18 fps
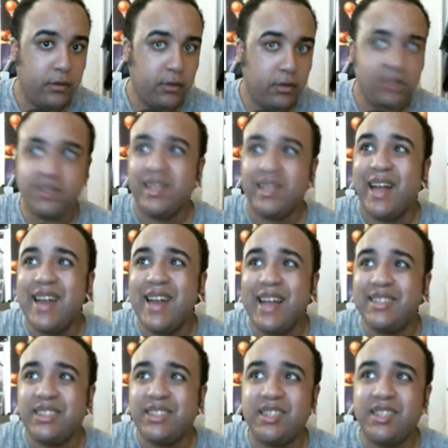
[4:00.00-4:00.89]
It's not
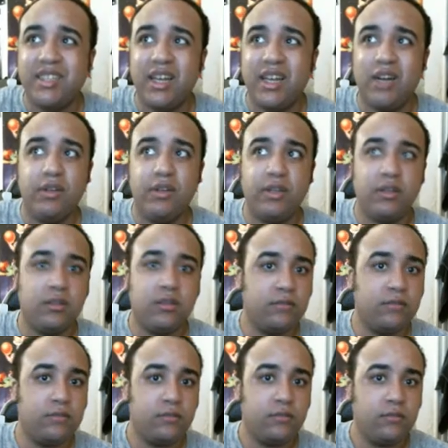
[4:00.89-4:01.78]
necessary
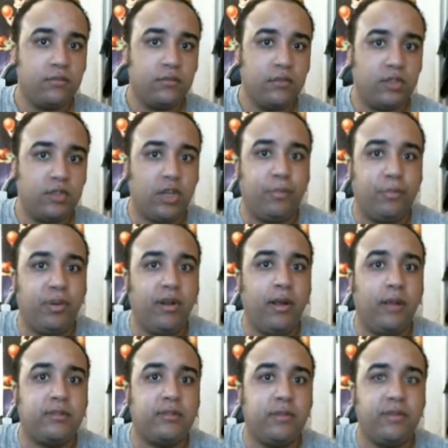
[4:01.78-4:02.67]
to
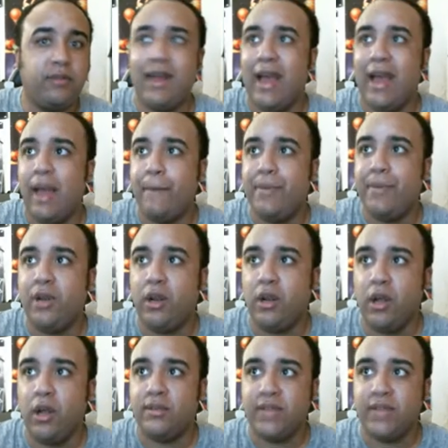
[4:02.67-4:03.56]
bring up something that happened a
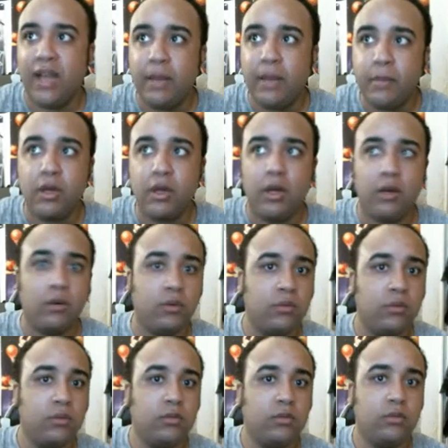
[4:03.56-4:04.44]
long time ago.
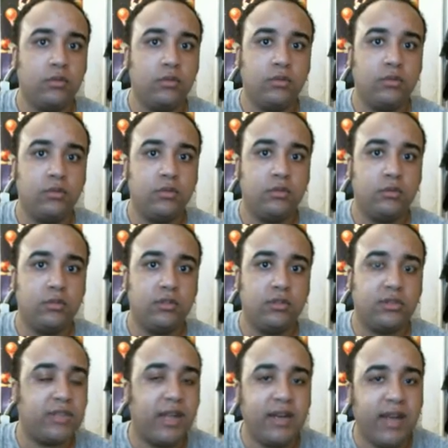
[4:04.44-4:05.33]
It's
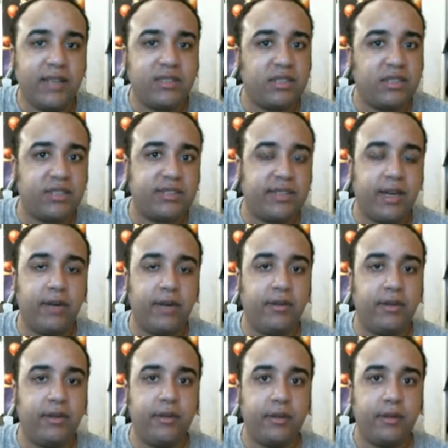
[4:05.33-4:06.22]
not
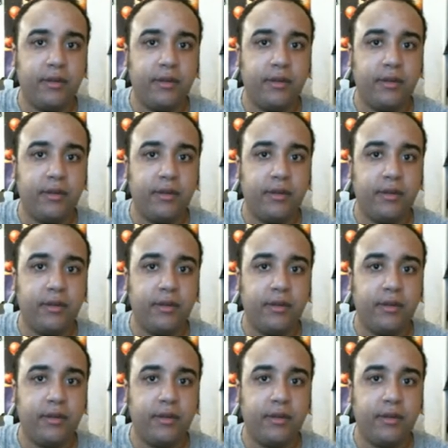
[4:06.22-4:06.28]
necessary.